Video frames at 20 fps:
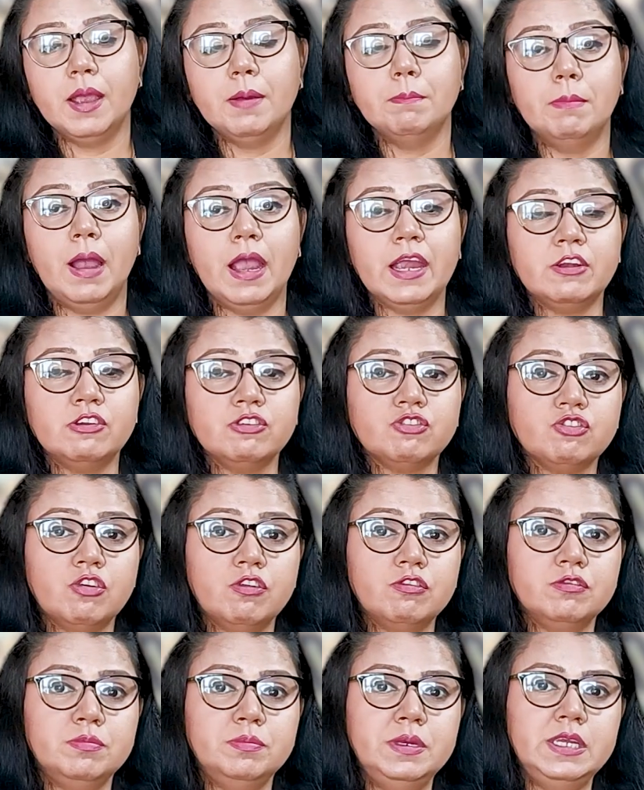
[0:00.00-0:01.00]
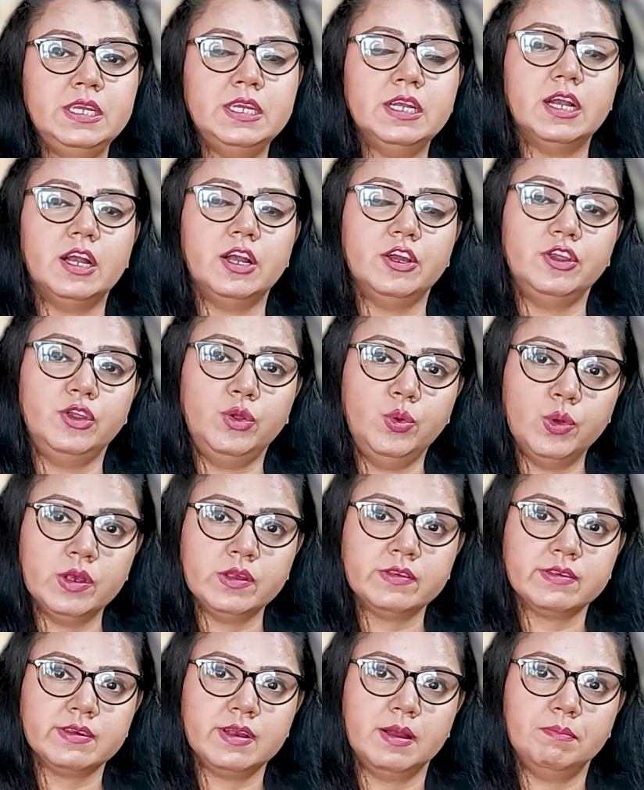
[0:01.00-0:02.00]
Microsoft being a
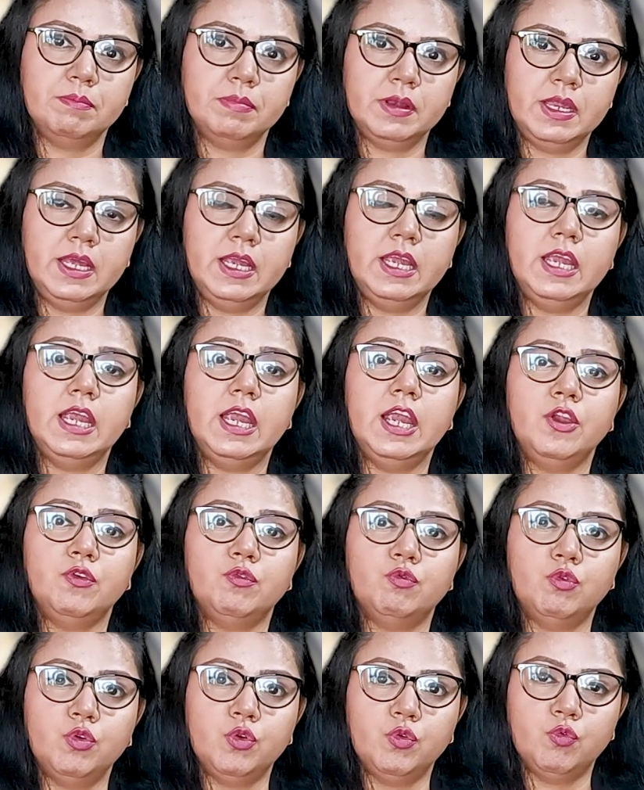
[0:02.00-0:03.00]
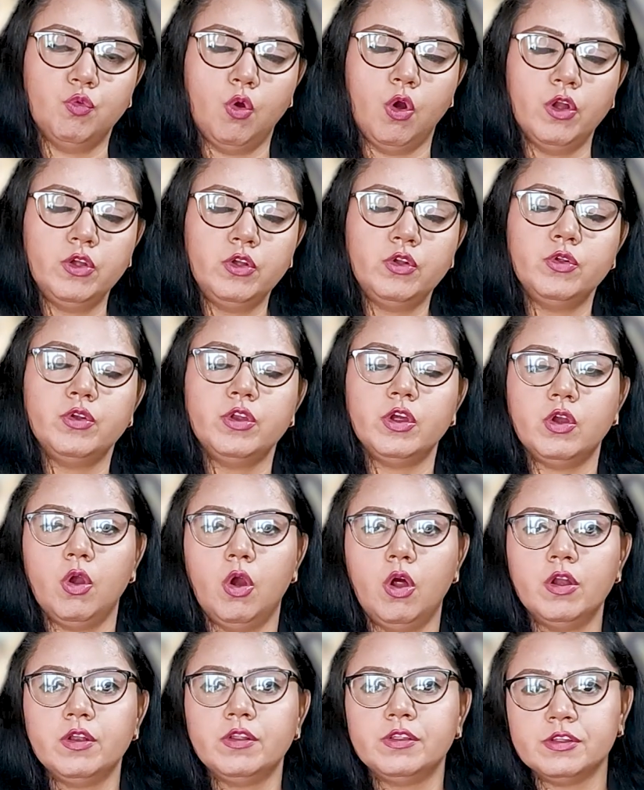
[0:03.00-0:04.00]
US company, it would want to
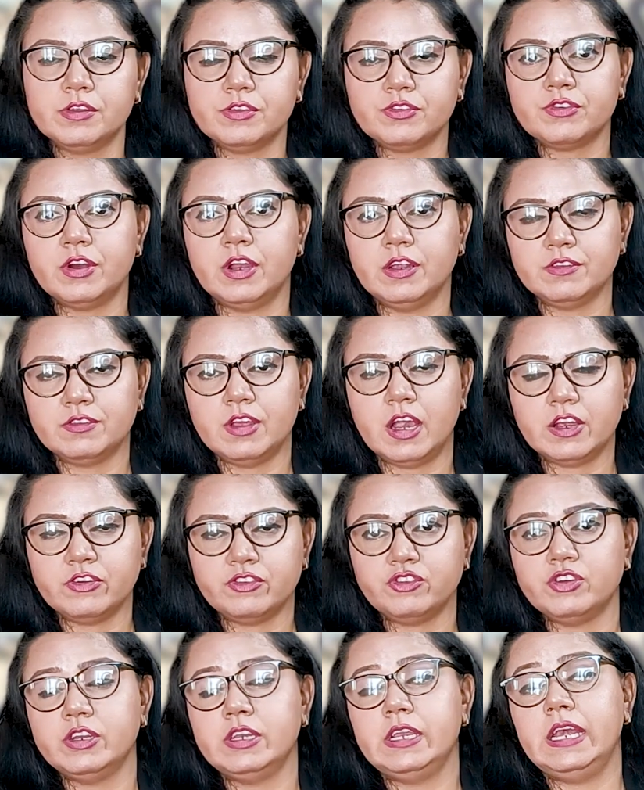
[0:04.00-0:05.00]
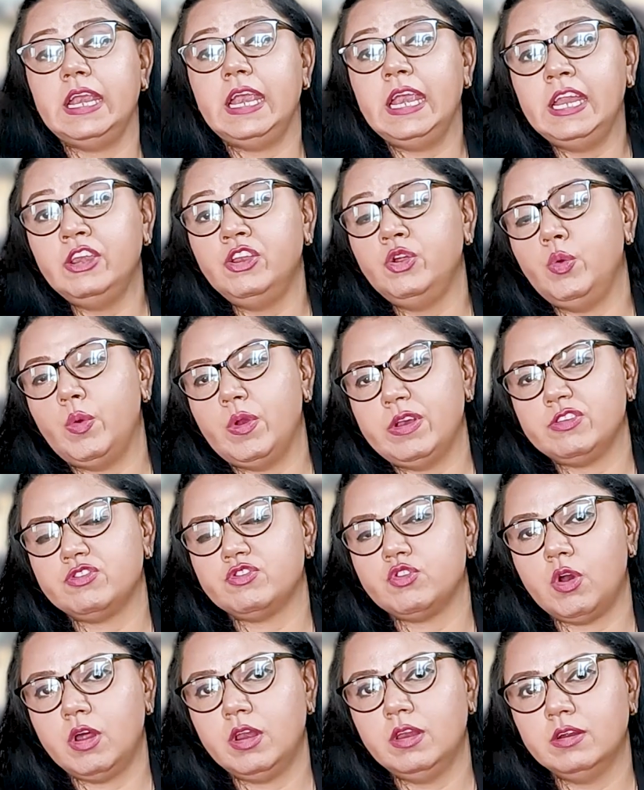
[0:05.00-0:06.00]
record this transaction in US
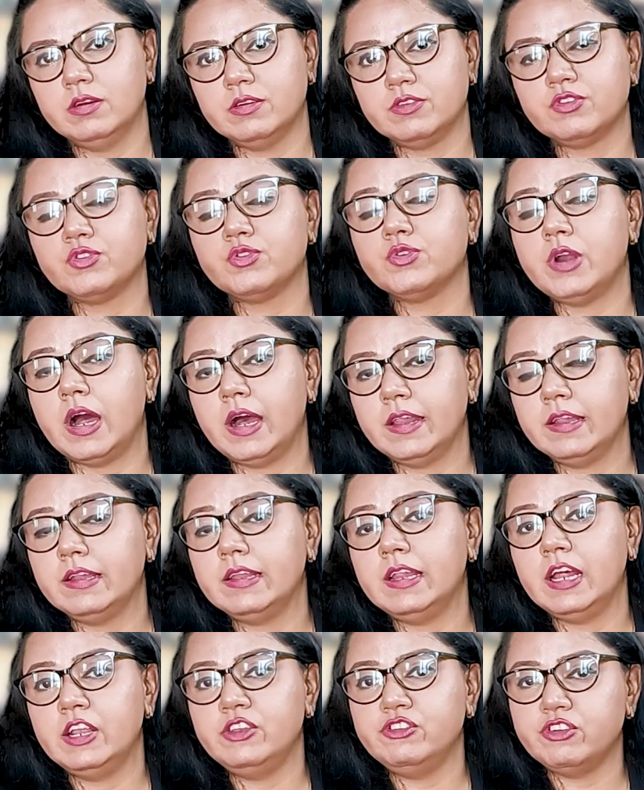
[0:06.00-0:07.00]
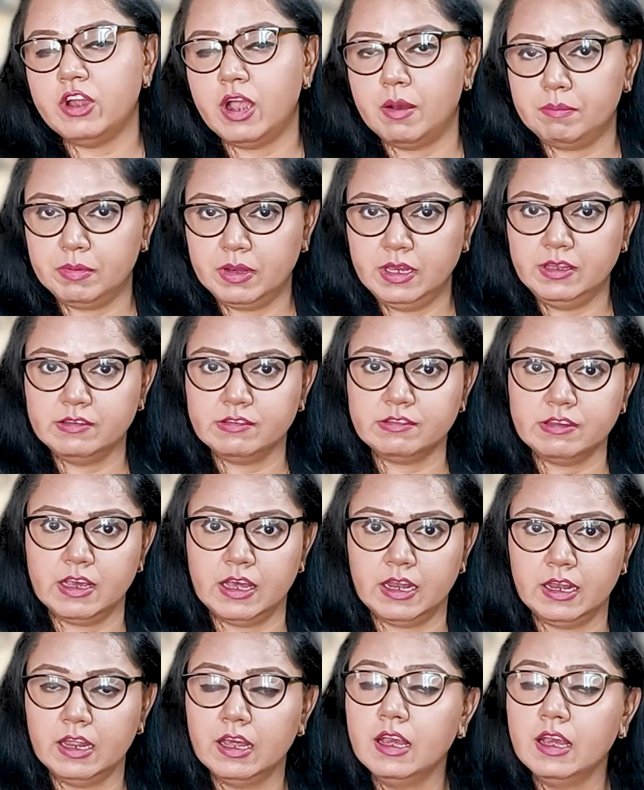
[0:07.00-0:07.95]
dollars rather than Japanese yen.